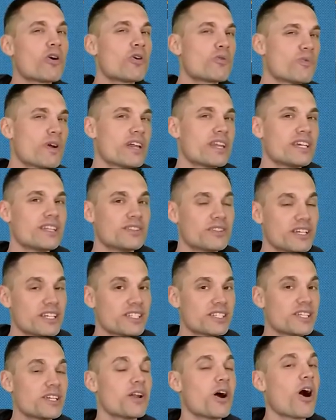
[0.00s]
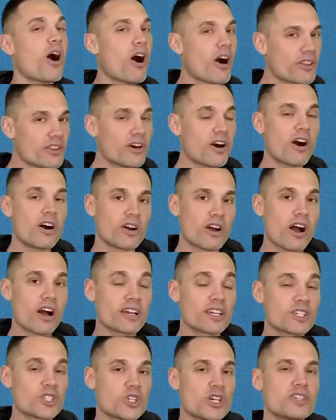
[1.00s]
already listed on the Hong
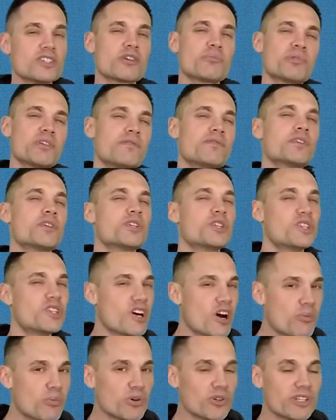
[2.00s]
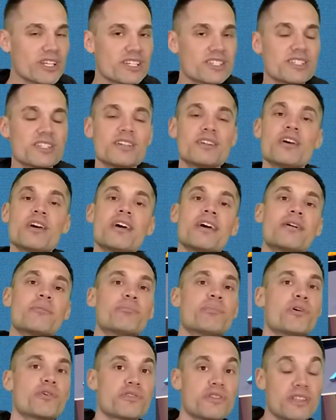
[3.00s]
Kong exchange. I believe they're double listed,
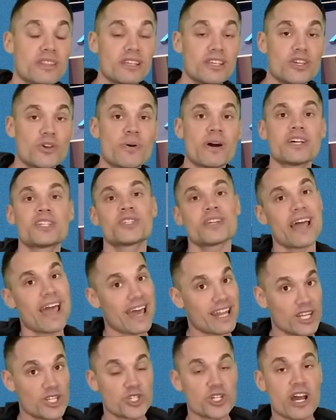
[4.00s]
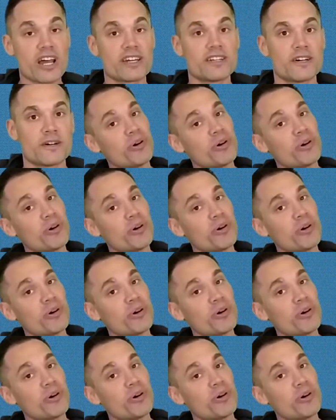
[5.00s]
both in the US and in China.